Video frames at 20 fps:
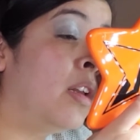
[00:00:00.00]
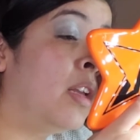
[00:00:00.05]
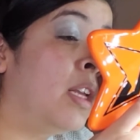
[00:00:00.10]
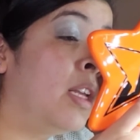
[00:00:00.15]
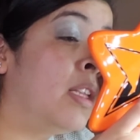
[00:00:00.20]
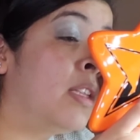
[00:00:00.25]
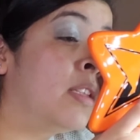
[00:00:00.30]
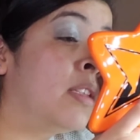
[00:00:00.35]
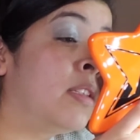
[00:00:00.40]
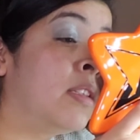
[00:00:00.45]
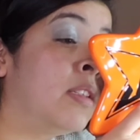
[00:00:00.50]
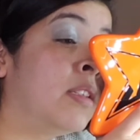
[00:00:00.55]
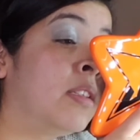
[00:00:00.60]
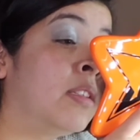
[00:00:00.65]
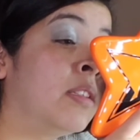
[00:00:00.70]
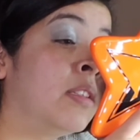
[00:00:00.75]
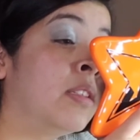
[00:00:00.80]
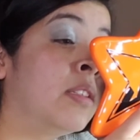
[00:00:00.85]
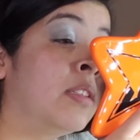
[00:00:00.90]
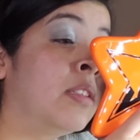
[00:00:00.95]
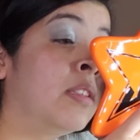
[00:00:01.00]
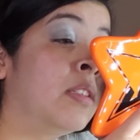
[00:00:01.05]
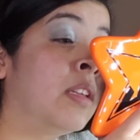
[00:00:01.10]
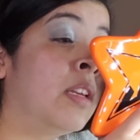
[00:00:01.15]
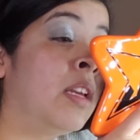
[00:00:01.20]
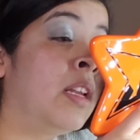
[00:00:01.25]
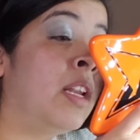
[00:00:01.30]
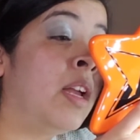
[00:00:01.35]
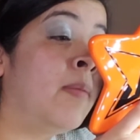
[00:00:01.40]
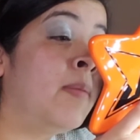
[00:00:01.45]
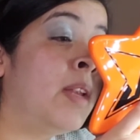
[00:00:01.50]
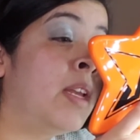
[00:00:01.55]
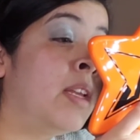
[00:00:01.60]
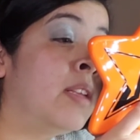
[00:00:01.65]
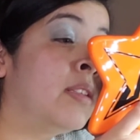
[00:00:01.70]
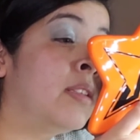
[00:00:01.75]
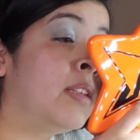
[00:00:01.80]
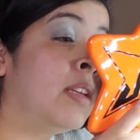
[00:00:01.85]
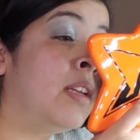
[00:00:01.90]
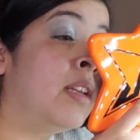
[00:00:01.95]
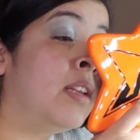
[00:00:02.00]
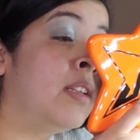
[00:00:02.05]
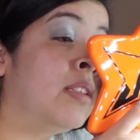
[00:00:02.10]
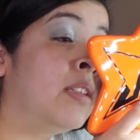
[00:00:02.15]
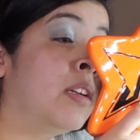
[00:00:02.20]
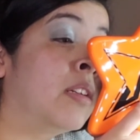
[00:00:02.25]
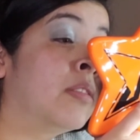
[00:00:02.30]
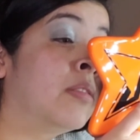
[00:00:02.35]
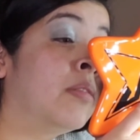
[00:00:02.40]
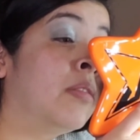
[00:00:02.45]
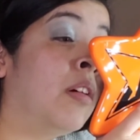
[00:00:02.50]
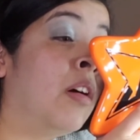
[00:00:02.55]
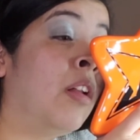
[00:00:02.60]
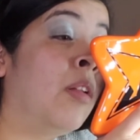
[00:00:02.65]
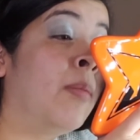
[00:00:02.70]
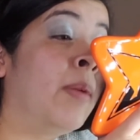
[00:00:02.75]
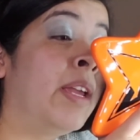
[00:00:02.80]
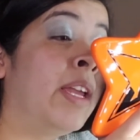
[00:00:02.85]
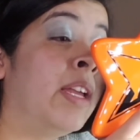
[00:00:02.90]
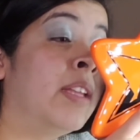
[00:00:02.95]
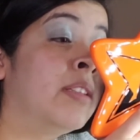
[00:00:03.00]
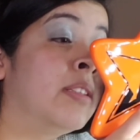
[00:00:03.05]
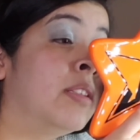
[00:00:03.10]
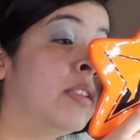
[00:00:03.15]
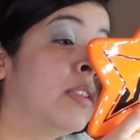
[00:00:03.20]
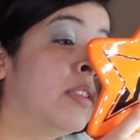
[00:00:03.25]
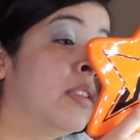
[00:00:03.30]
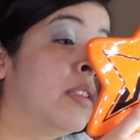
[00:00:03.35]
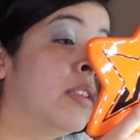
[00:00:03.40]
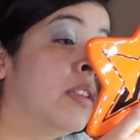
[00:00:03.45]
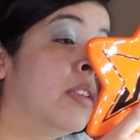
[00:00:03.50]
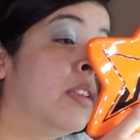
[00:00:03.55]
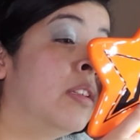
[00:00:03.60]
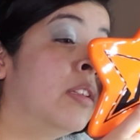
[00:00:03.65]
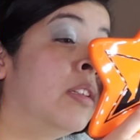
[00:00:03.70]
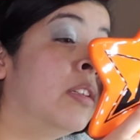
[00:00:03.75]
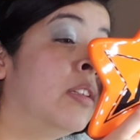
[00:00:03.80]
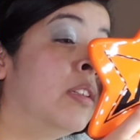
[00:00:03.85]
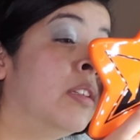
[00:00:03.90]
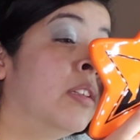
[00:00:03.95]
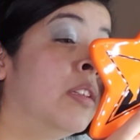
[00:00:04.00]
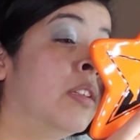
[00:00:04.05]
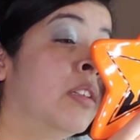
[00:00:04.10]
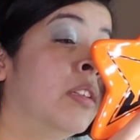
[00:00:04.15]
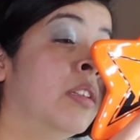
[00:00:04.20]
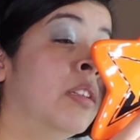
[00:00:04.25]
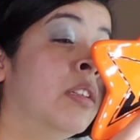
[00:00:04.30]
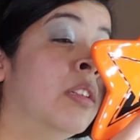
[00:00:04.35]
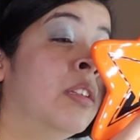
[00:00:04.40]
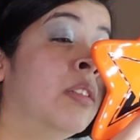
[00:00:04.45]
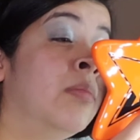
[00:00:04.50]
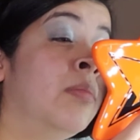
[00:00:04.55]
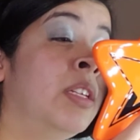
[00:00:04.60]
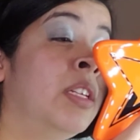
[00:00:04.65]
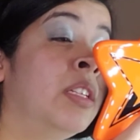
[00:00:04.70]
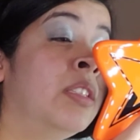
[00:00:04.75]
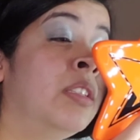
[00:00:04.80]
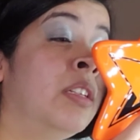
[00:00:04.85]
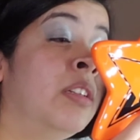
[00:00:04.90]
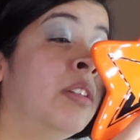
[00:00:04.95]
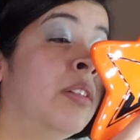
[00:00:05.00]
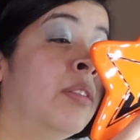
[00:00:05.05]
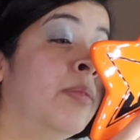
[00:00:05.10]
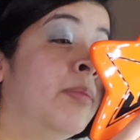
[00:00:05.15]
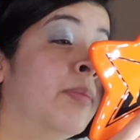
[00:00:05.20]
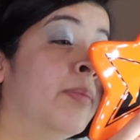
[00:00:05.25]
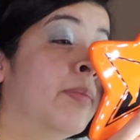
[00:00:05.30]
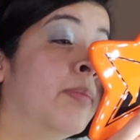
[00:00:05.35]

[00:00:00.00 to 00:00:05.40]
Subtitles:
exes. And I'm not saying I talk to all my exes, because I don't,